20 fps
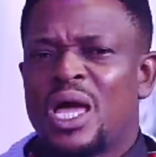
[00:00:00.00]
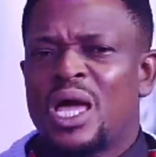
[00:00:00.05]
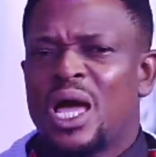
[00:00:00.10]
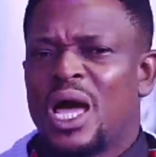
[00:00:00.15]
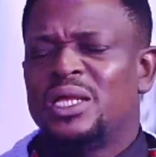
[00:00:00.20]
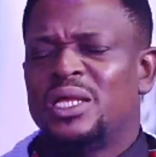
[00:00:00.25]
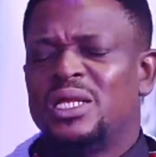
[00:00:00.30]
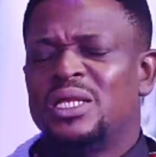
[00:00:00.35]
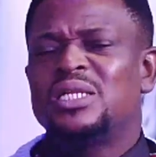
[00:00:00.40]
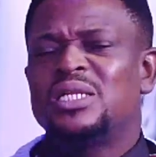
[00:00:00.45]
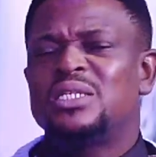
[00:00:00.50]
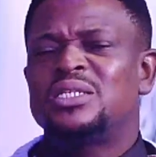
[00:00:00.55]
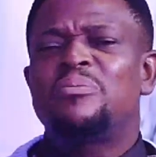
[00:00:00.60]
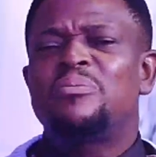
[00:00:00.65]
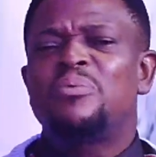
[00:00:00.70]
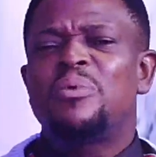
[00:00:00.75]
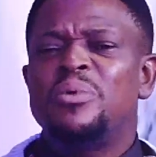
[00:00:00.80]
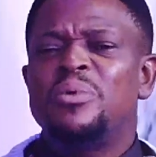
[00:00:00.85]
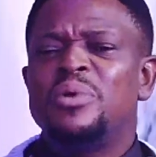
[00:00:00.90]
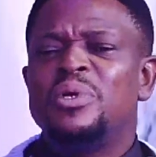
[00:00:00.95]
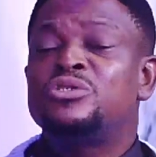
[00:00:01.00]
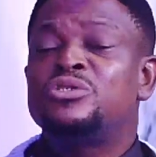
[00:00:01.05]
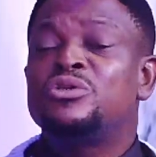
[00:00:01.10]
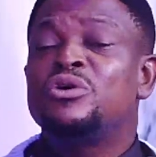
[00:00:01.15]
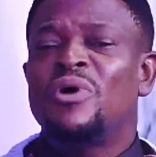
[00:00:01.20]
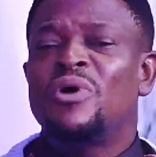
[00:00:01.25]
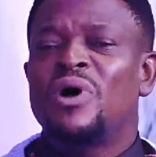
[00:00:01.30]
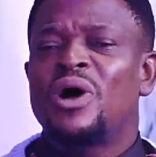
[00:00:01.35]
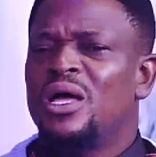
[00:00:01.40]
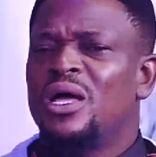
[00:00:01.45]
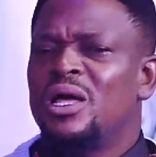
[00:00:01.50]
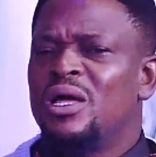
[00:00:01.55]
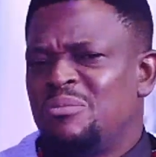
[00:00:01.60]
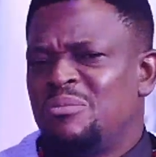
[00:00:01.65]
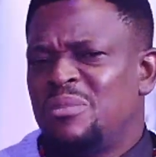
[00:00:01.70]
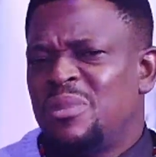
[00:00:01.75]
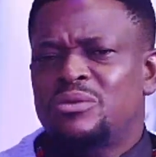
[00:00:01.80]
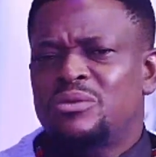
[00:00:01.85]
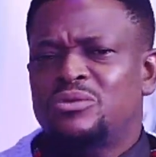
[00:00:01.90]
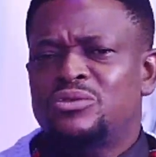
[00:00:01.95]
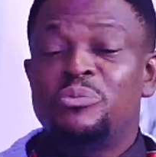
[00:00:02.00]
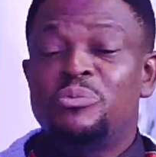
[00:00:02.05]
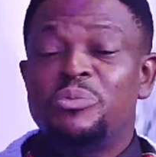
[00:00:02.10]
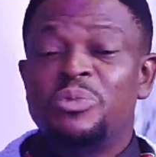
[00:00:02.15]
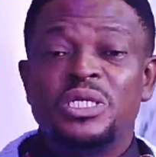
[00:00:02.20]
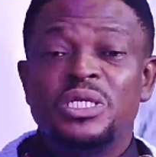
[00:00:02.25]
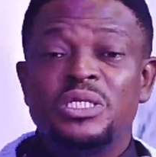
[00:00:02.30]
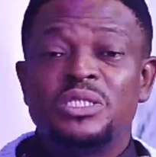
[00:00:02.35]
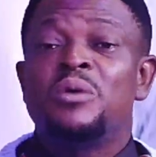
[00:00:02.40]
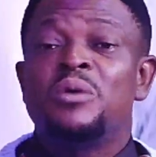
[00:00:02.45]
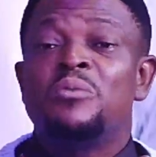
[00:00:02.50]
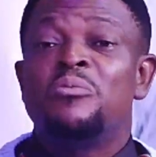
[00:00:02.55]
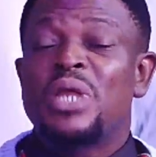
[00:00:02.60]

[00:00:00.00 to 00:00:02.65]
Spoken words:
and the Nigerian populace suffer, man, so be it.